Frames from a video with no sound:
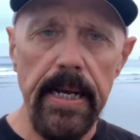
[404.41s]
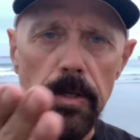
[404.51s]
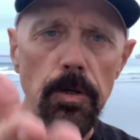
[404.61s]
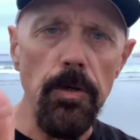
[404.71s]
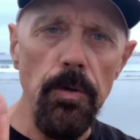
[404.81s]

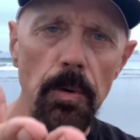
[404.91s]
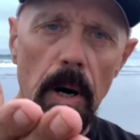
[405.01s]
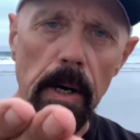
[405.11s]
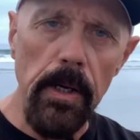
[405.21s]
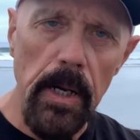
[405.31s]
and you
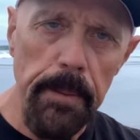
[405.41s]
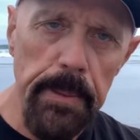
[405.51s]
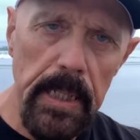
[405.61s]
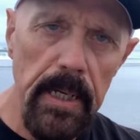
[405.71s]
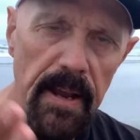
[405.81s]
are going to
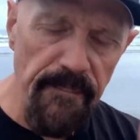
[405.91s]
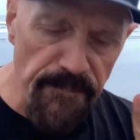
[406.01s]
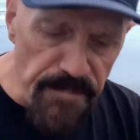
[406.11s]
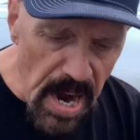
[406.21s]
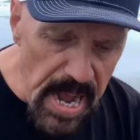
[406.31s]
be
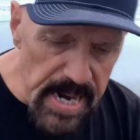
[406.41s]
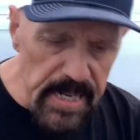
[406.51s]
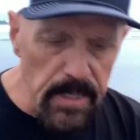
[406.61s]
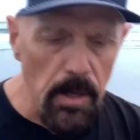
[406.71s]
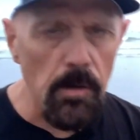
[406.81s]

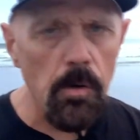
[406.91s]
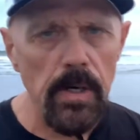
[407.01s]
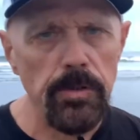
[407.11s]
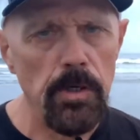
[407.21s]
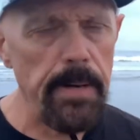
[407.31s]
invited, no
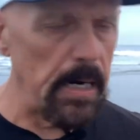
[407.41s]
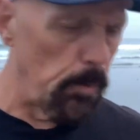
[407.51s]
question about it.